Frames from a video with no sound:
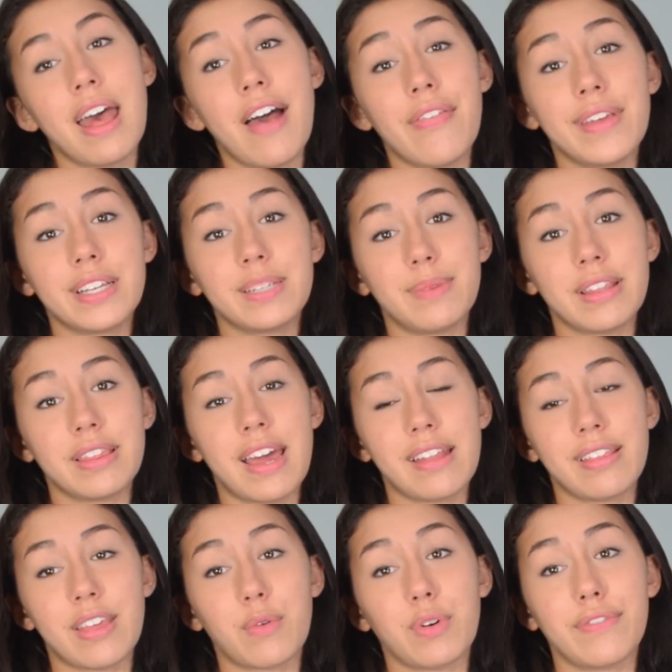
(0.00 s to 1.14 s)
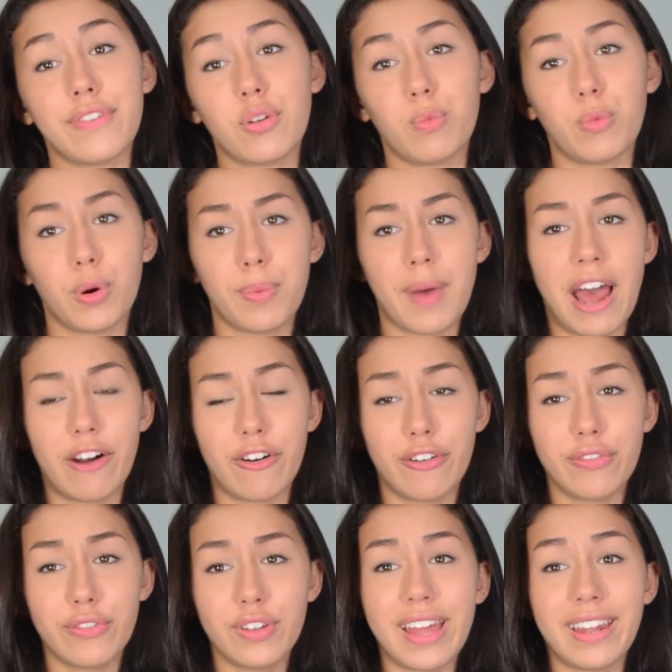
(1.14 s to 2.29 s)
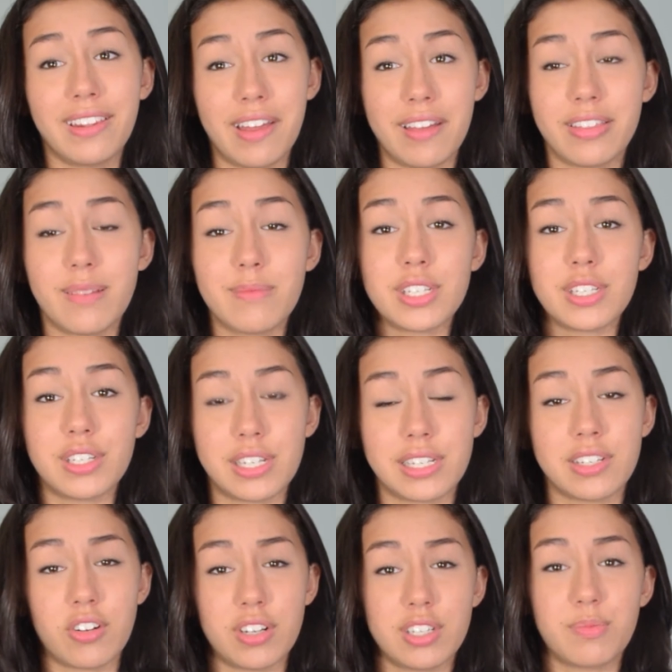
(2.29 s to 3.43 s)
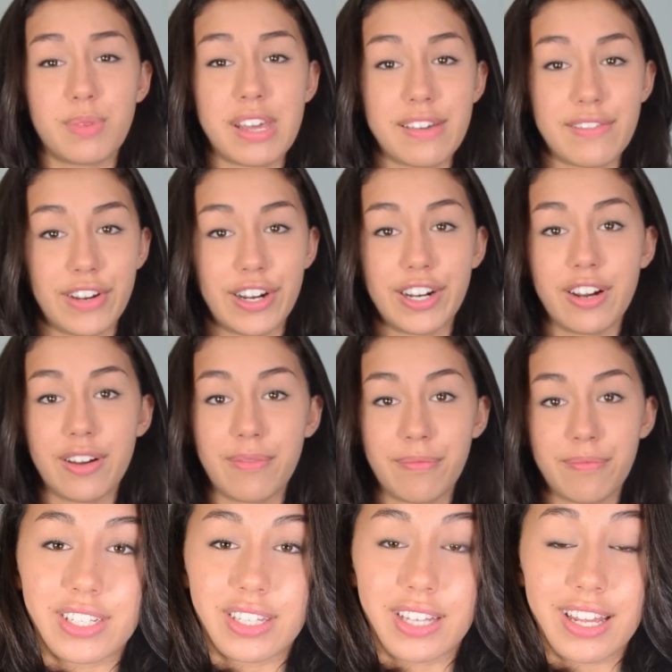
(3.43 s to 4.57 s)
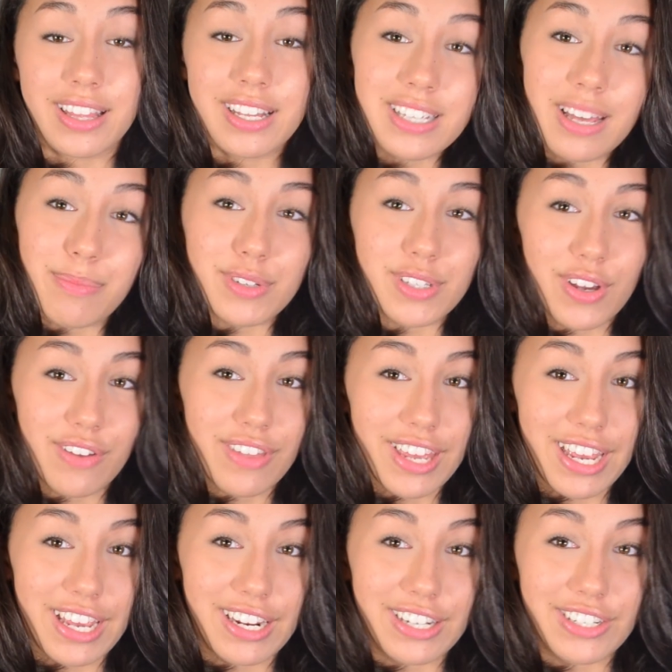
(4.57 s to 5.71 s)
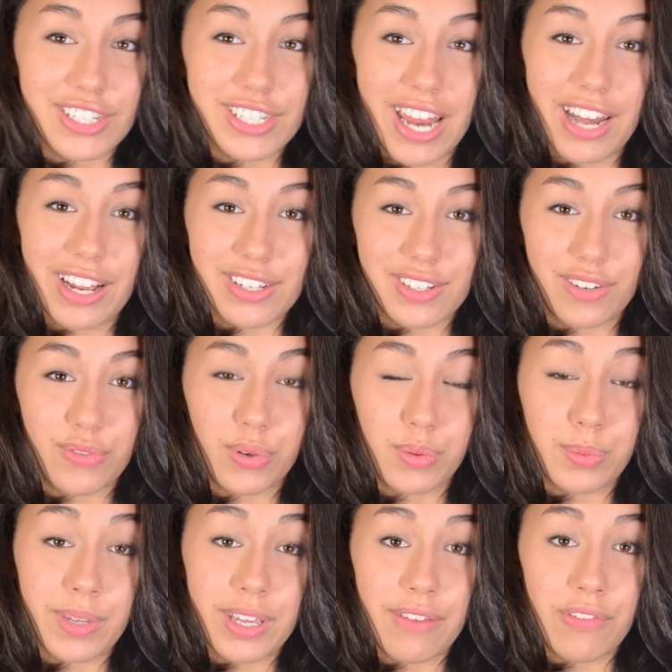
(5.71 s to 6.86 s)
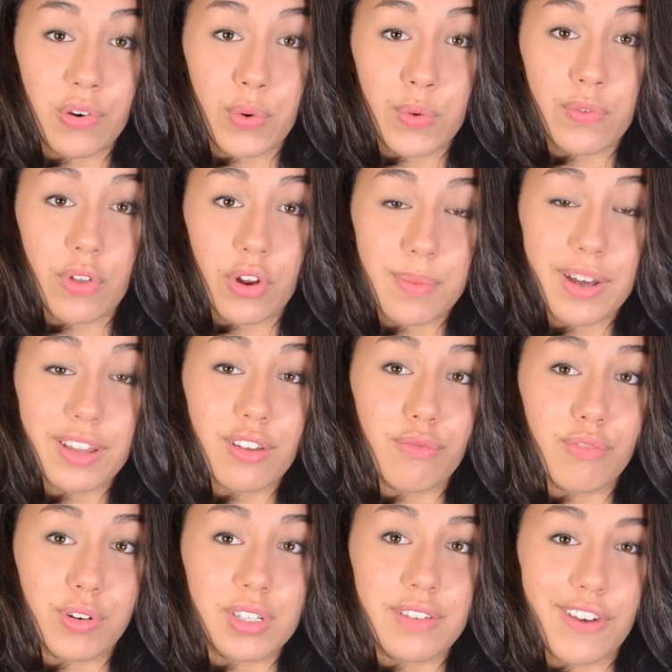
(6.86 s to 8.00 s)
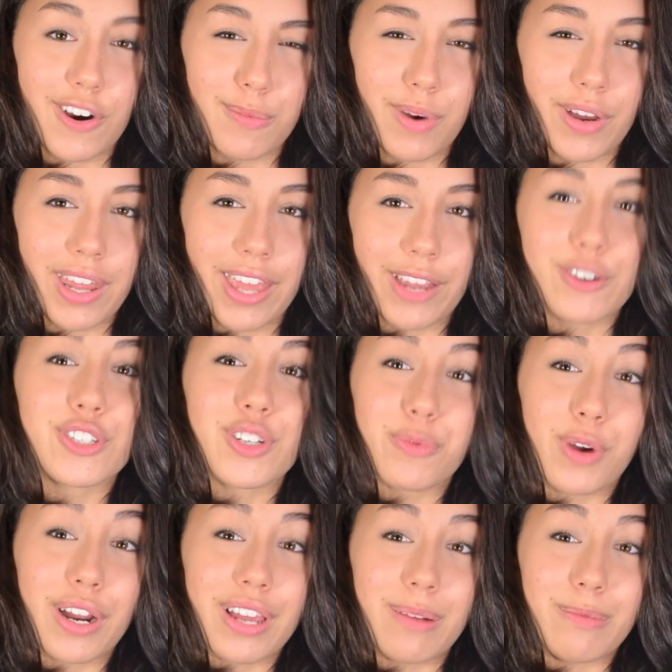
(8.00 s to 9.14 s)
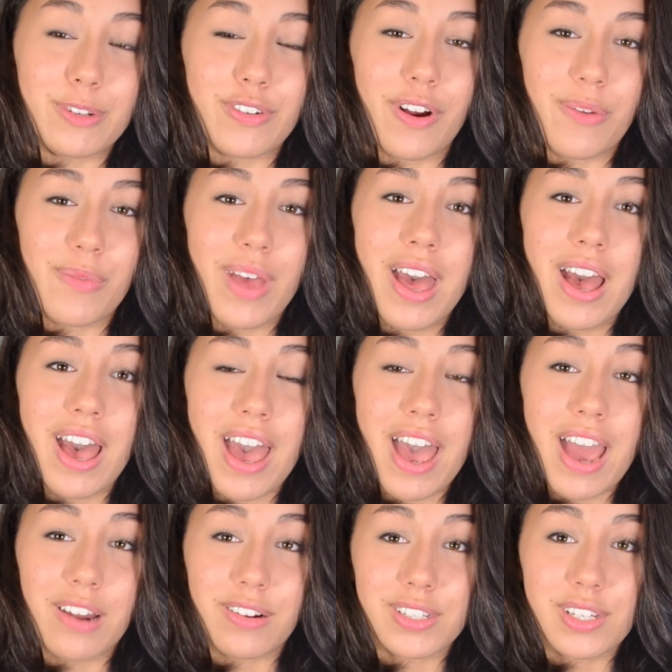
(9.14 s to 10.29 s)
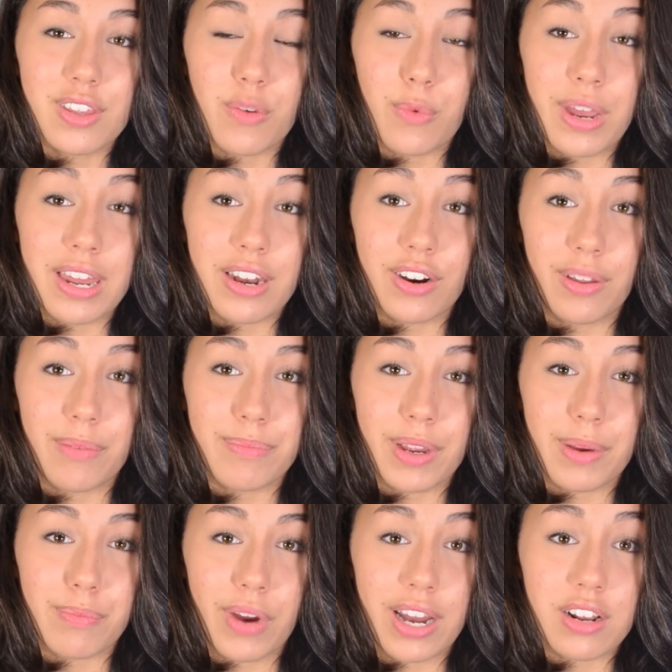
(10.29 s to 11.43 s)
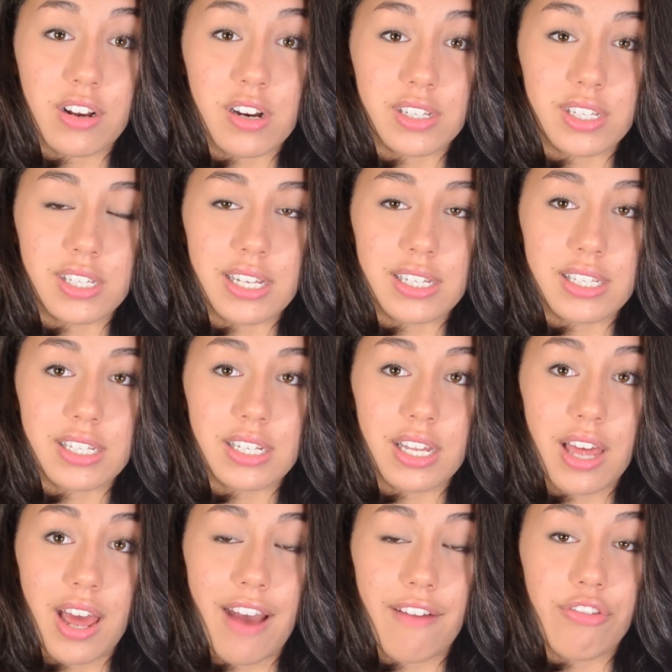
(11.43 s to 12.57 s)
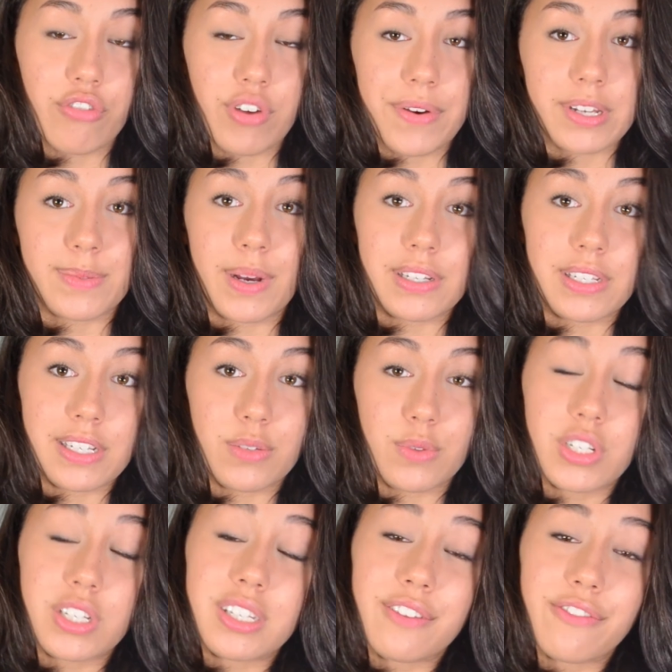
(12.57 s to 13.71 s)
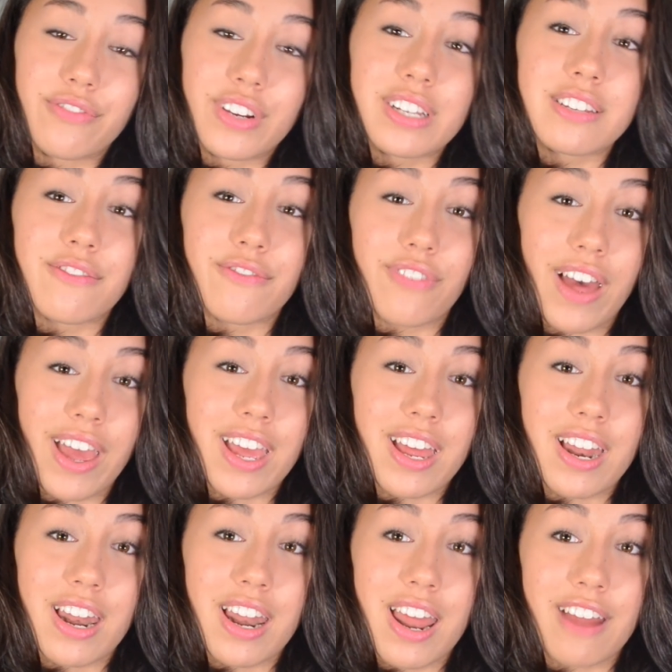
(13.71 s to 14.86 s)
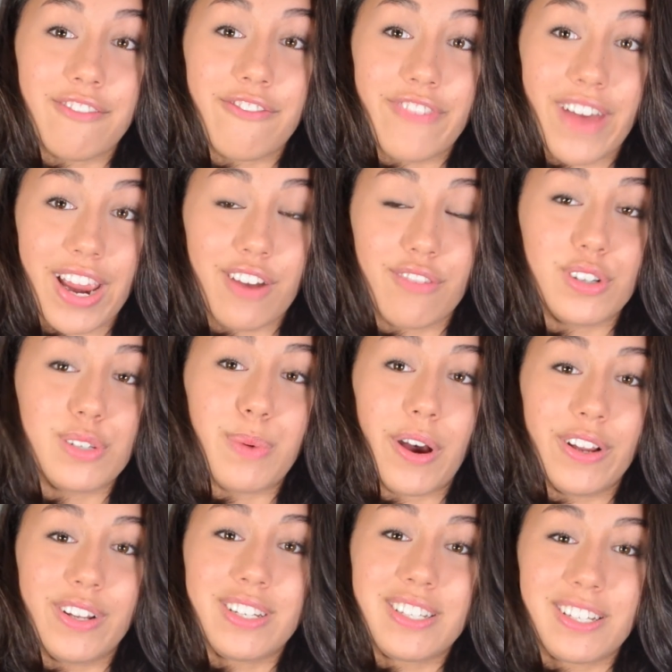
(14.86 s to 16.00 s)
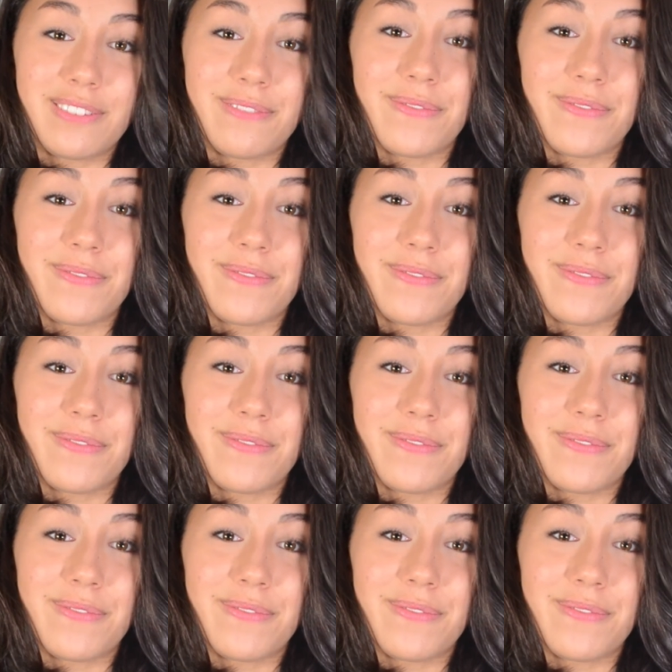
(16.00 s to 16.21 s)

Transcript: This meant that they would feel more powerful and led them to dishonest behavior. In this episode of The Key to Understanding is Nonverbal Behavior, we've learned about the roots of our body language and where it comes from, and also the way in our limbic brain causes us to have three responses, which is the freeze, flight, and fight response.